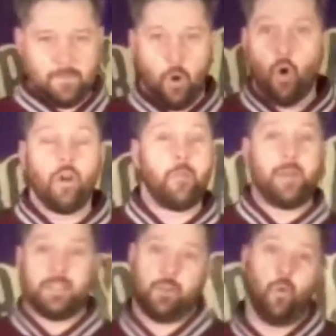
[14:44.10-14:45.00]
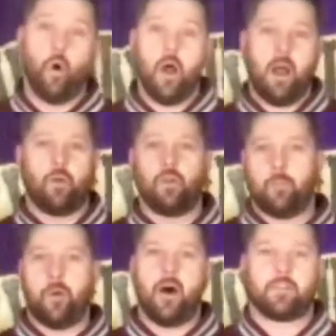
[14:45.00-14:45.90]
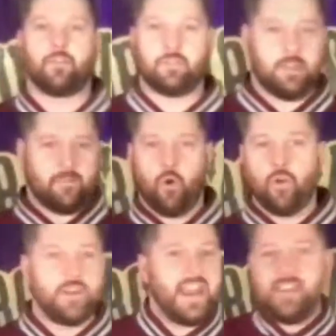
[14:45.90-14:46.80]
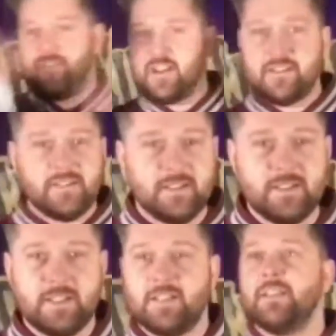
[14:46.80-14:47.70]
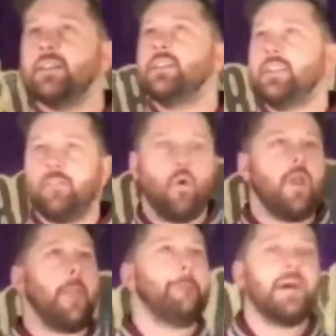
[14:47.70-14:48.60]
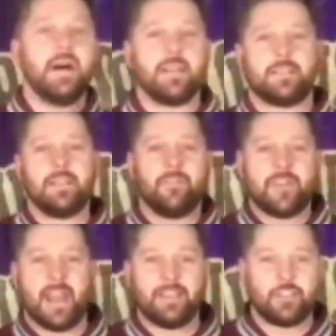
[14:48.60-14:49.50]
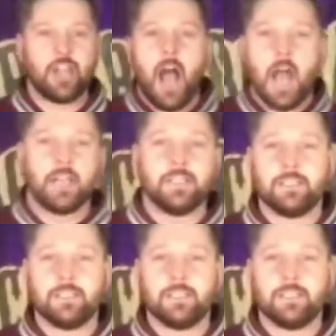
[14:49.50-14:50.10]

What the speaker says: All of the bits of water, all the particles, they're all uneven. They're all at the mercy of nature.